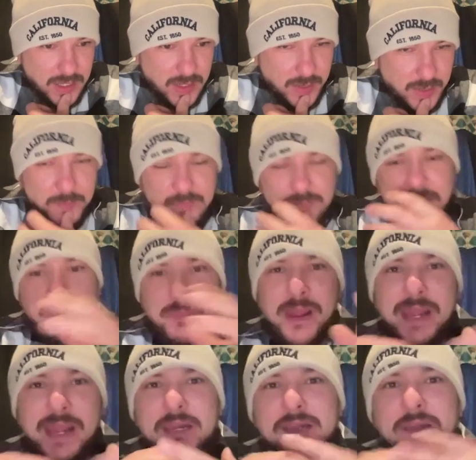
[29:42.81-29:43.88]
the
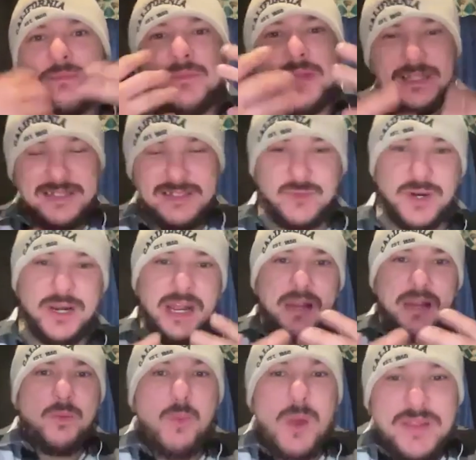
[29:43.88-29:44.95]
pain and like what
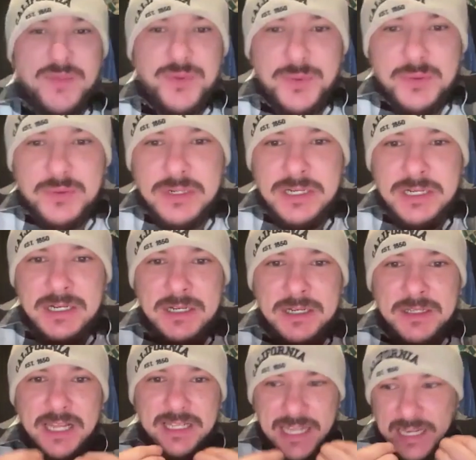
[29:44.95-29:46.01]
I went through,
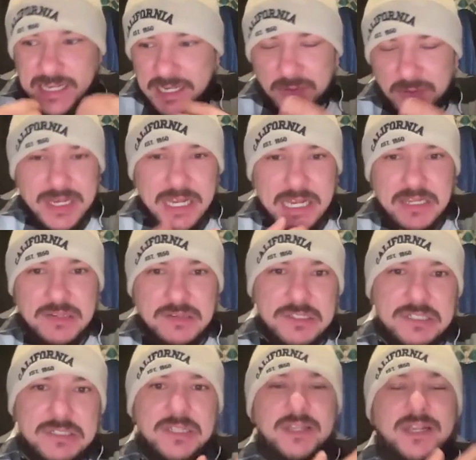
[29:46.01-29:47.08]
that they can relate to
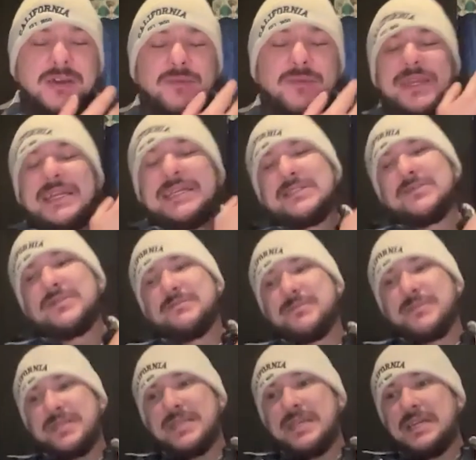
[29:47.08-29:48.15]
it, not relate to it,
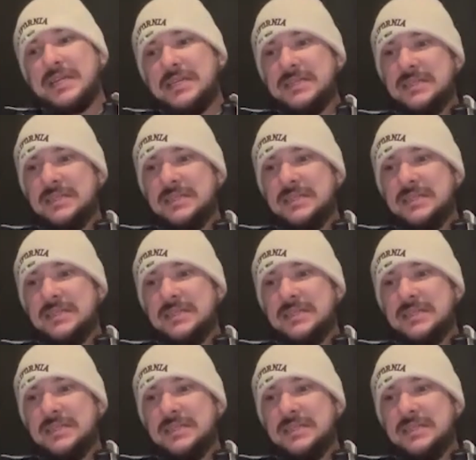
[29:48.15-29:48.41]
but like